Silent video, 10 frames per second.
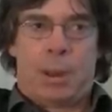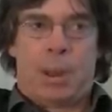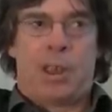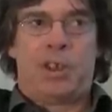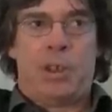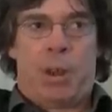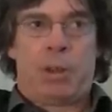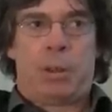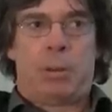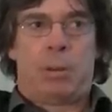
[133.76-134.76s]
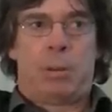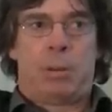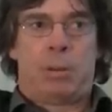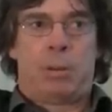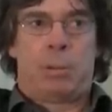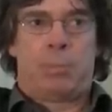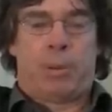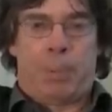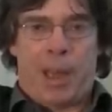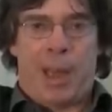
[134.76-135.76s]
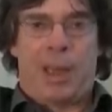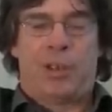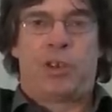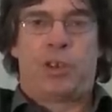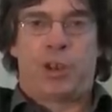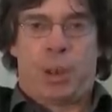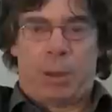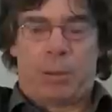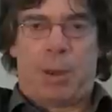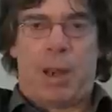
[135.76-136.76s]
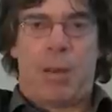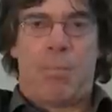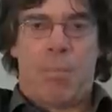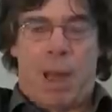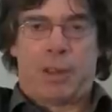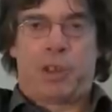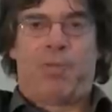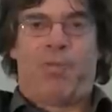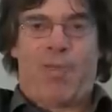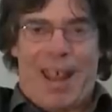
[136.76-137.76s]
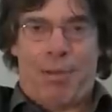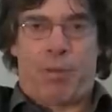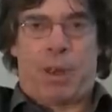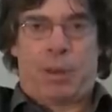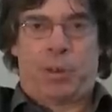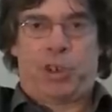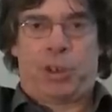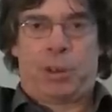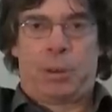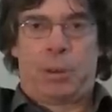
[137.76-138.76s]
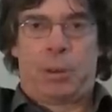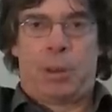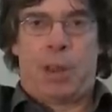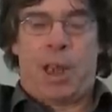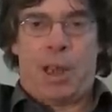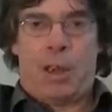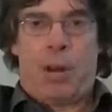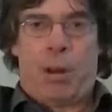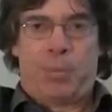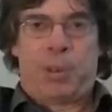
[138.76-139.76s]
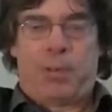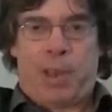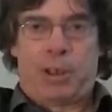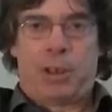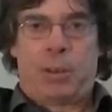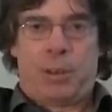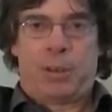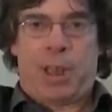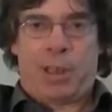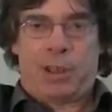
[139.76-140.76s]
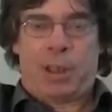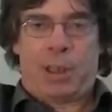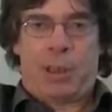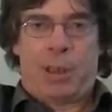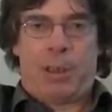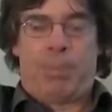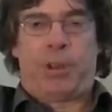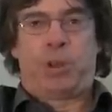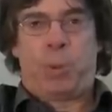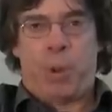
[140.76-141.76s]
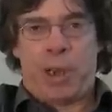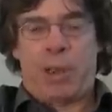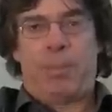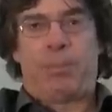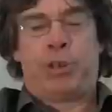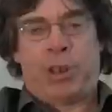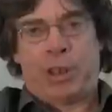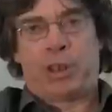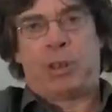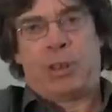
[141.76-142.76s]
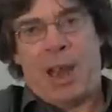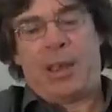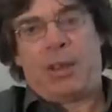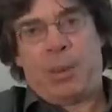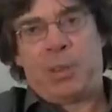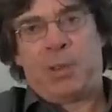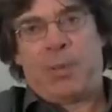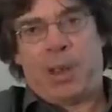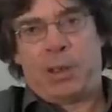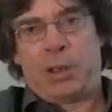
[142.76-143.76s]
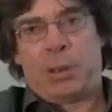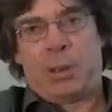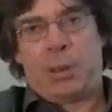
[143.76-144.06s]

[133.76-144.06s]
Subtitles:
He's not prepared to tolerate much variance in observational data between prediction and observation.